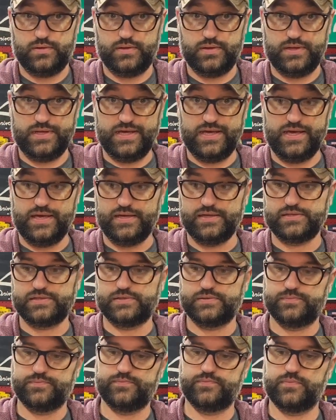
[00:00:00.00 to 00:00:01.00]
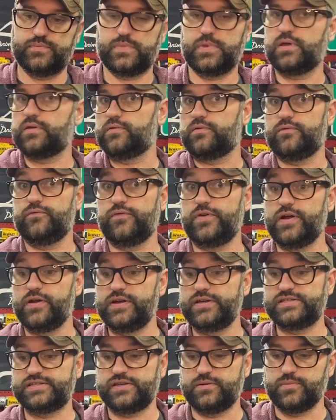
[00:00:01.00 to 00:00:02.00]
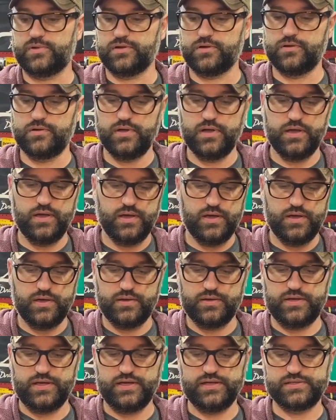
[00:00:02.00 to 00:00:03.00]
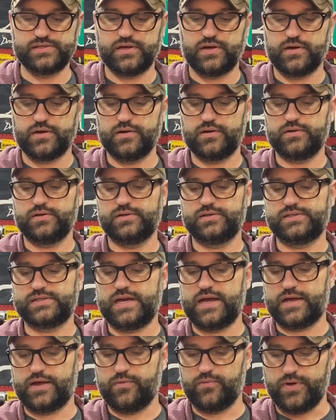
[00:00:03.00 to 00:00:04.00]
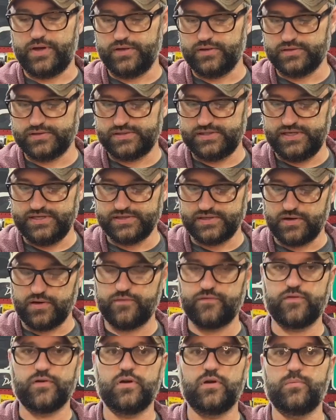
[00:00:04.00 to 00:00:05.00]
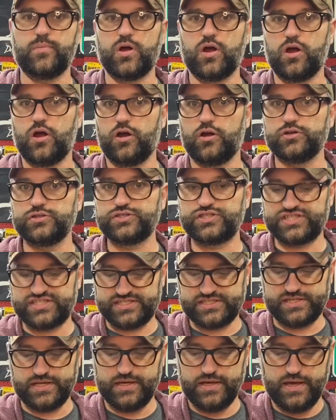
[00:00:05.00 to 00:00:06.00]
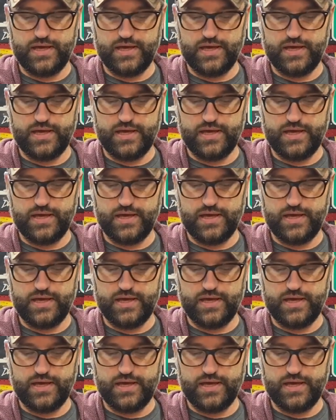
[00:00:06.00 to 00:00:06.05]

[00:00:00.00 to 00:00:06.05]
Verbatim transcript: These, very similar these are socket rails. These are from Ernst.